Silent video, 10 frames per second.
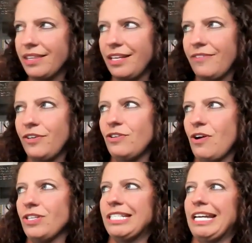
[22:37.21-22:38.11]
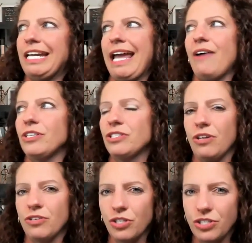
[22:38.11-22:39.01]
And then if you notice getting out in a
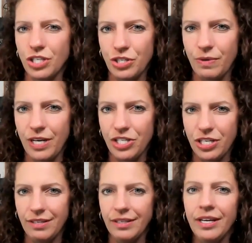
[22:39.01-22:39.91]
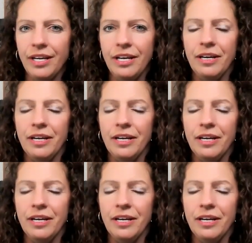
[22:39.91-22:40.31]
social situation